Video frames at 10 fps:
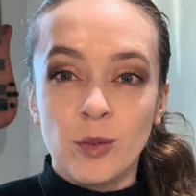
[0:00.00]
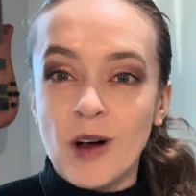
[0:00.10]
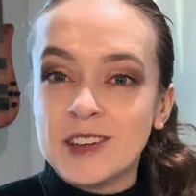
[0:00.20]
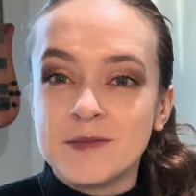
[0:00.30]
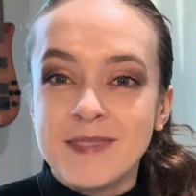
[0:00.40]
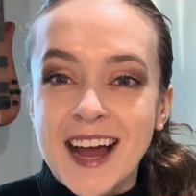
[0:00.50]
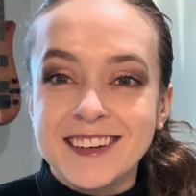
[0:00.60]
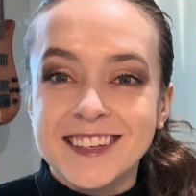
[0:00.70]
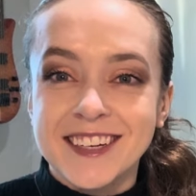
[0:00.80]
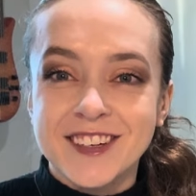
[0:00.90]
Welcome back
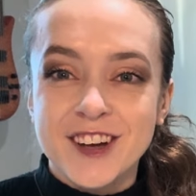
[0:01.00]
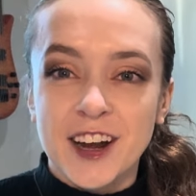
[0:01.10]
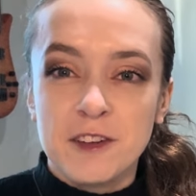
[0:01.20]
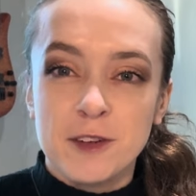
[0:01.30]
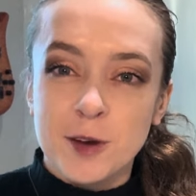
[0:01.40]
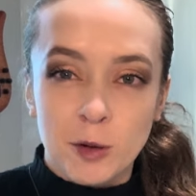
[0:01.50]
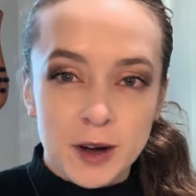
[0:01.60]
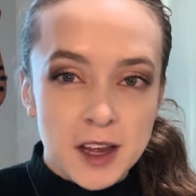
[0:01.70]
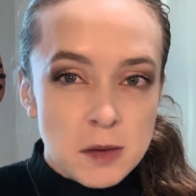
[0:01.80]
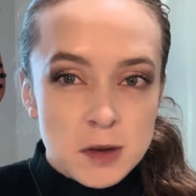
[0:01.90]
to Ear Training for the
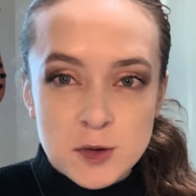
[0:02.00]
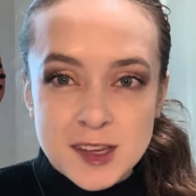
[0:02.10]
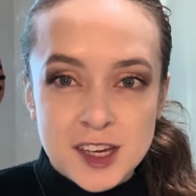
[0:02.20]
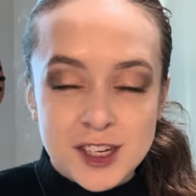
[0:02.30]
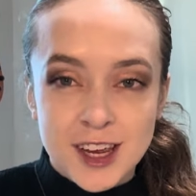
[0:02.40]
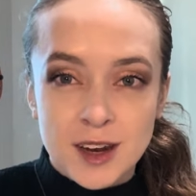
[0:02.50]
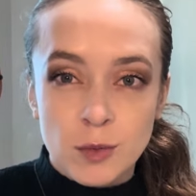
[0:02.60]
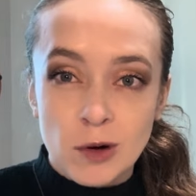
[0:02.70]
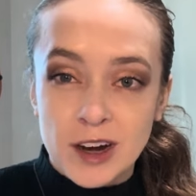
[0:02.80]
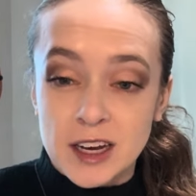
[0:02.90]
Working Musician.
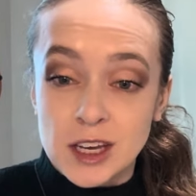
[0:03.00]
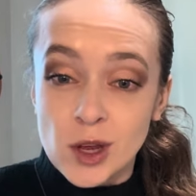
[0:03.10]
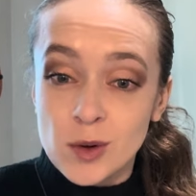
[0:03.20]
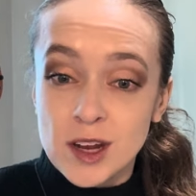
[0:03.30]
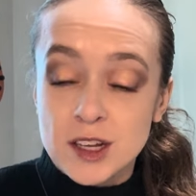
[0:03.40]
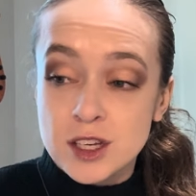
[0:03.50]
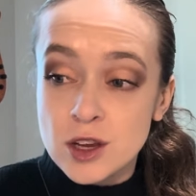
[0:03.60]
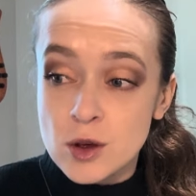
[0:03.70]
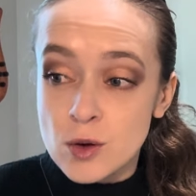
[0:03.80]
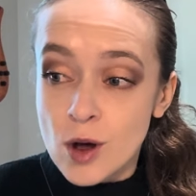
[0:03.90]
We're in Unit
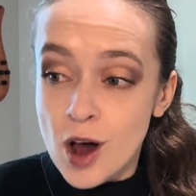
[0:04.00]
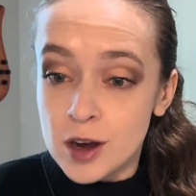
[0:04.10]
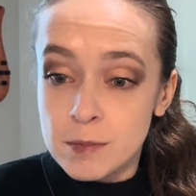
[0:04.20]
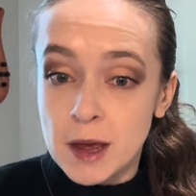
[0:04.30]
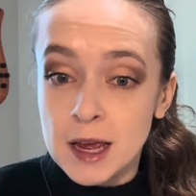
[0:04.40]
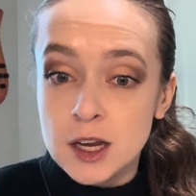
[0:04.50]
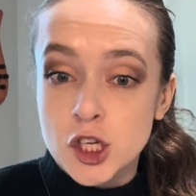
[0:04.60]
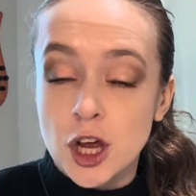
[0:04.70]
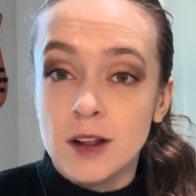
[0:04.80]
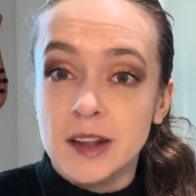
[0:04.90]
2 on page
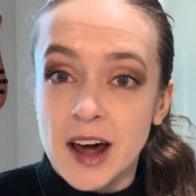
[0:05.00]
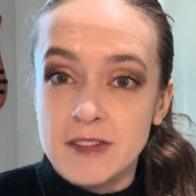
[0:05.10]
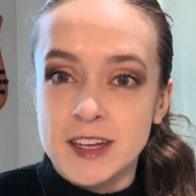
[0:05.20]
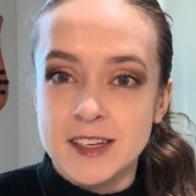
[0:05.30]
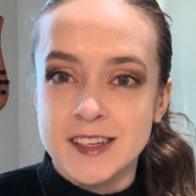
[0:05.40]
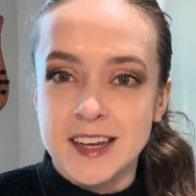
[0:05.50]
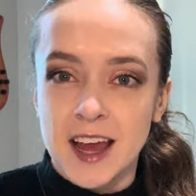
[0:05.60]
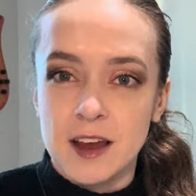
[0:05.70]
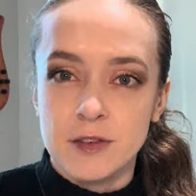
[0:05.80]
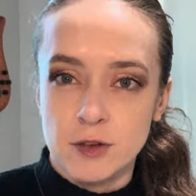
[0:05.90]
11 today
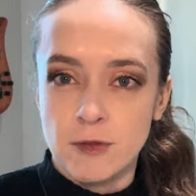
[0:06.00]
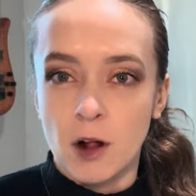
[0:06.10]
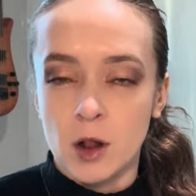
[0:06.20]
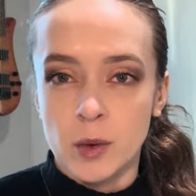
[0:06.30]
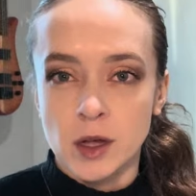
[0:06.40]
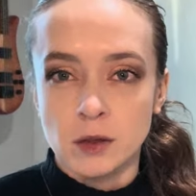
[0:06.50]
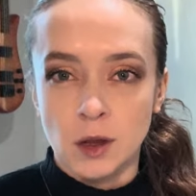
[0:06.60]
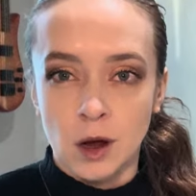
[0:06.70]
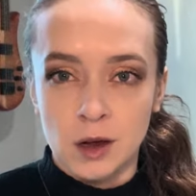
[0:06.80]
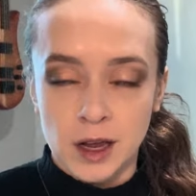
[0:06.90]
if you're following
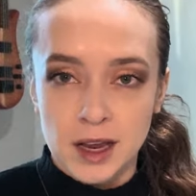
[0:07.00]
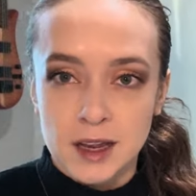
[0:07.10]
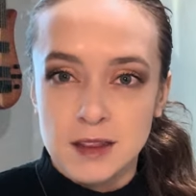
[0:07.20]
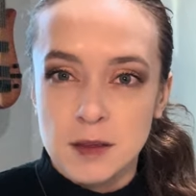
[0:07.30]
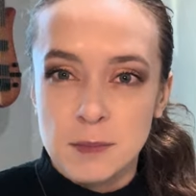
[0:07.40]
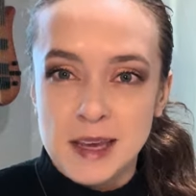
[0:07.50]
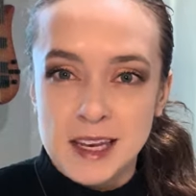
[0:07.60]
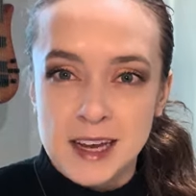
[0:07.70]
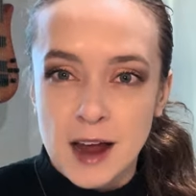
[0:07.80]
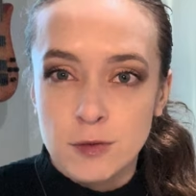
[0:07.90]
along in the
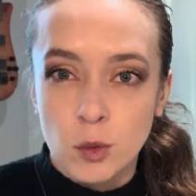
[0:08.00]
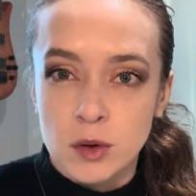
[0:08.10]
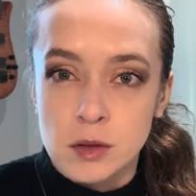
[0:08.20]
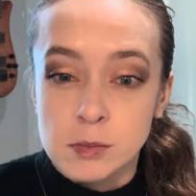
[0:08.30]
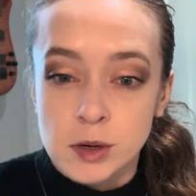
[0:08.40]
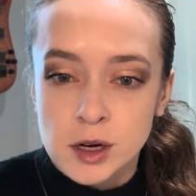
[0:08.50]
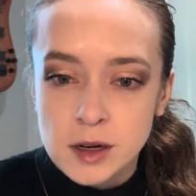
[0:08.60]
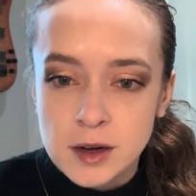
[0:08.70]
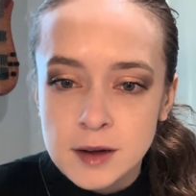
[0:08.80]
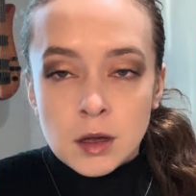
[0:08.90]
PDF or the
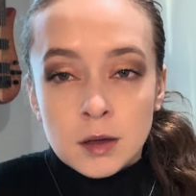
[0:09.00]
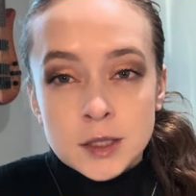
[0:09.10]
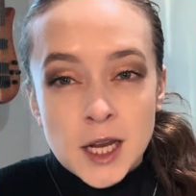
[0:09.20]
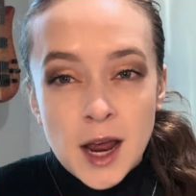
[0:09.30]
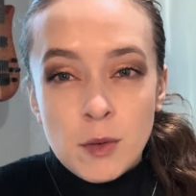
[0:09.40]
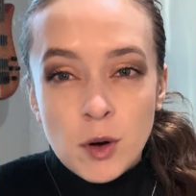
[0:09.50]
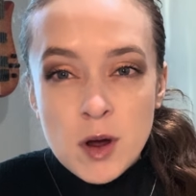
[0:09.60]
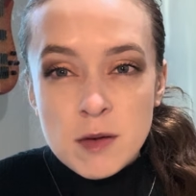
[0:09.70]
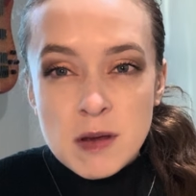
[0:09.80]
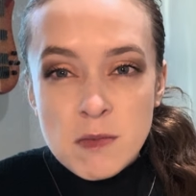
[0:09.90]
book. Today we're going
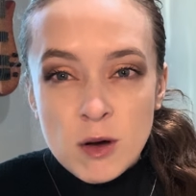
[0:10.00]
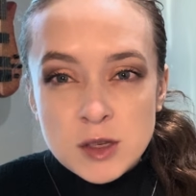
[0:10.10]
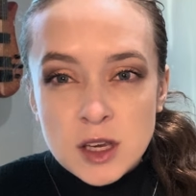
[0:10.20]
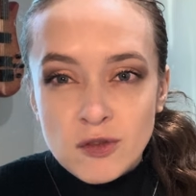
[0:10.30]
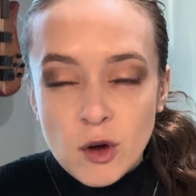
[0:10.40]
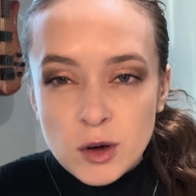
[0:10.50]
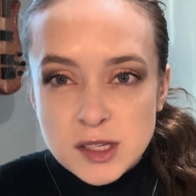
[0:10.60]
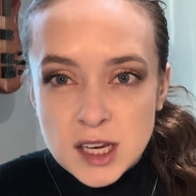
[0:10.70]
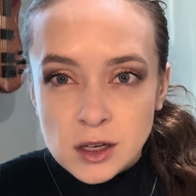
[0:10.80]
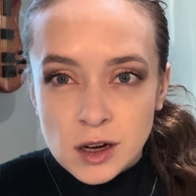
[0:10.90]
to be mostly
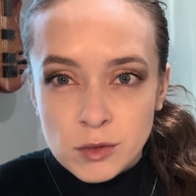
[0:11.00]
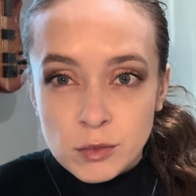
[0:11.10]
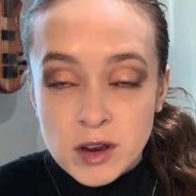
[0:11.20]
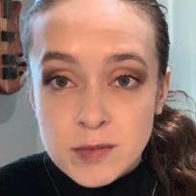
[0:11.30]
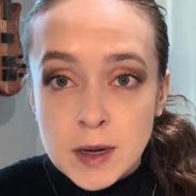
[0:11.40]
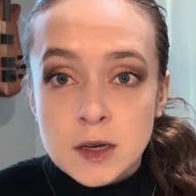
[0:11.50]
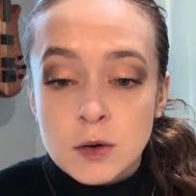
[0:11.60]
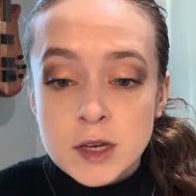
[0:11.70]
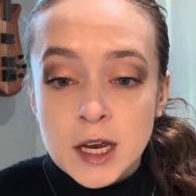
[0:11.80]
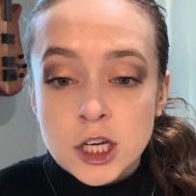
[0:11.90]
focusing on rhythmic
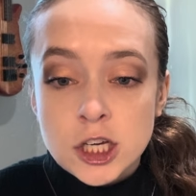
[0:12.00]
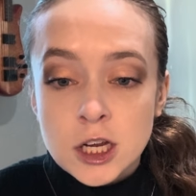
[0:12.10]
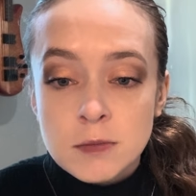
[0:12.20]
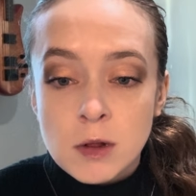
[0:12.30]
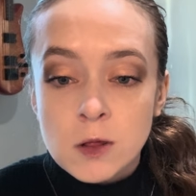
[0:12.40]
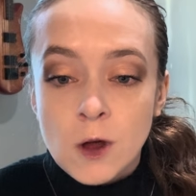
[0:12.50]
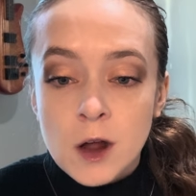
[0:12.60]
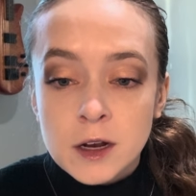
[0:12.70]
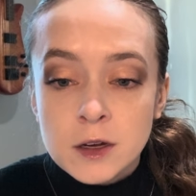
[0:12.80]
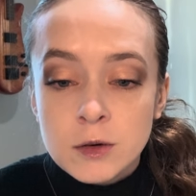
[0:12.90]
notation,
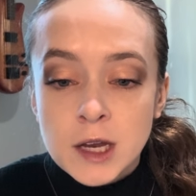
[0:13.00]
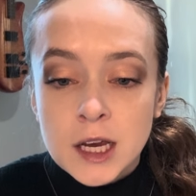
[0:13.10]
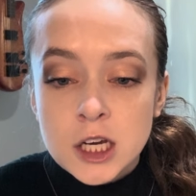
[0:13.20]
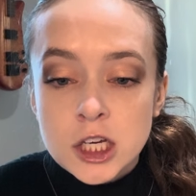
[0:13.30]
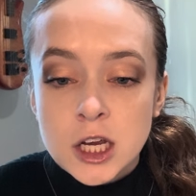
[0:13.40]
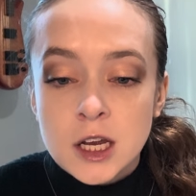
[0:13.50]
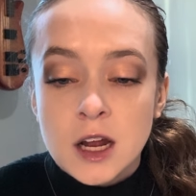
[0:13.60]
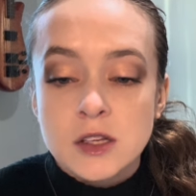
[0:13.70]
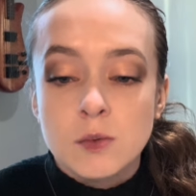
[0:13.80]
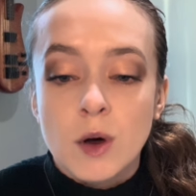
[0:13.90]
melodic notation,
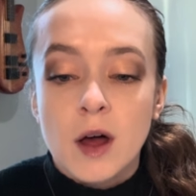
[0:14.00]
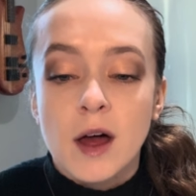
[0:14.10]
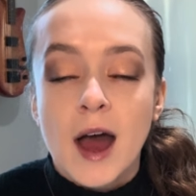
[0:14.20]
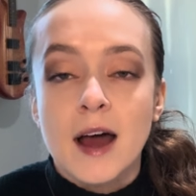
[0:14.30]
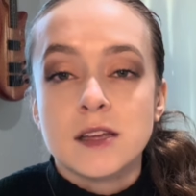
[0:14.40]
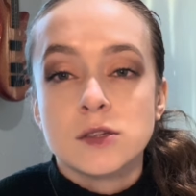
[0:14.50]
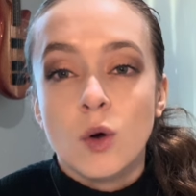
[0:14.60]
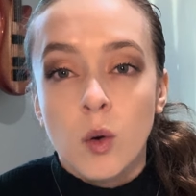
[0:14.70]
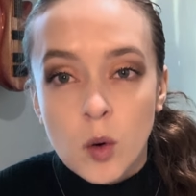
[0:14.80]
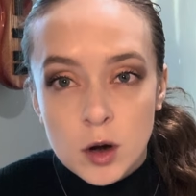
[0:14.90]
as well as
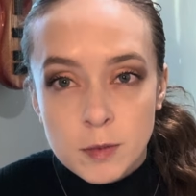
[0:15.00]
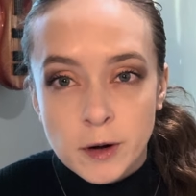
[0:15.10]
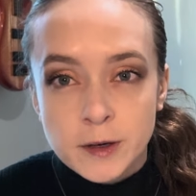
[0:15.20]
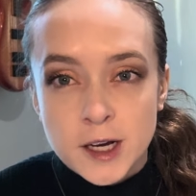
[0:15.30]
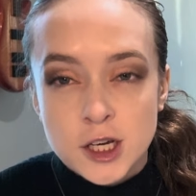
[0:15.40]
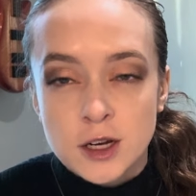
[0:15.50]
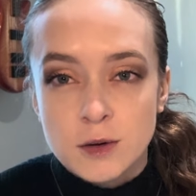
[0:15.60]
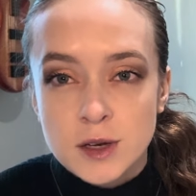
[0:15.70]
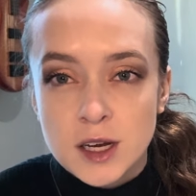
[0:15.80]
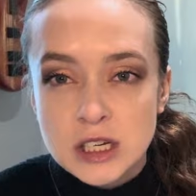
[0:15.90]
chord progression
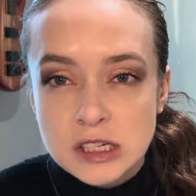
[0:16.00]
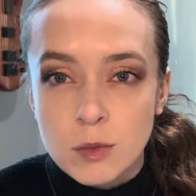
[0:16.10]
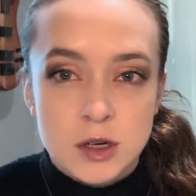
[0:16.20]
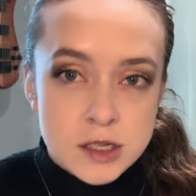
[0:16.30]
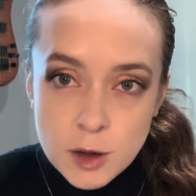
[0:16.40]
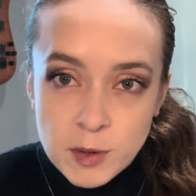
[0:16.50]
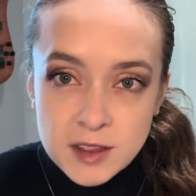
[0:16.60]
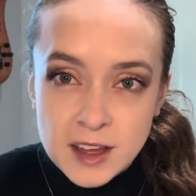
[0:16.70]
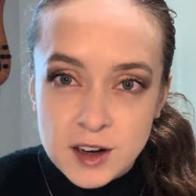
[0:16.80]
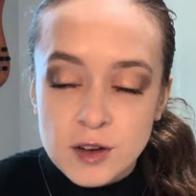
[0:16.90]
notation. We're skipping
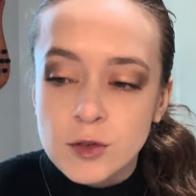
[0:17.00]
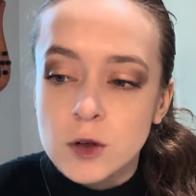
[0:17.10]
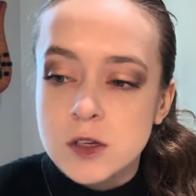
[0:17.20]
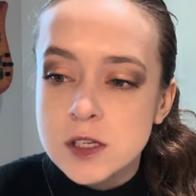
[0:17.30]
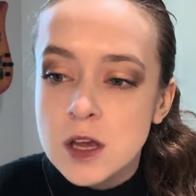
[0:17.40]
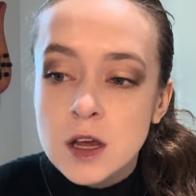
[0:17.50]
the intervals.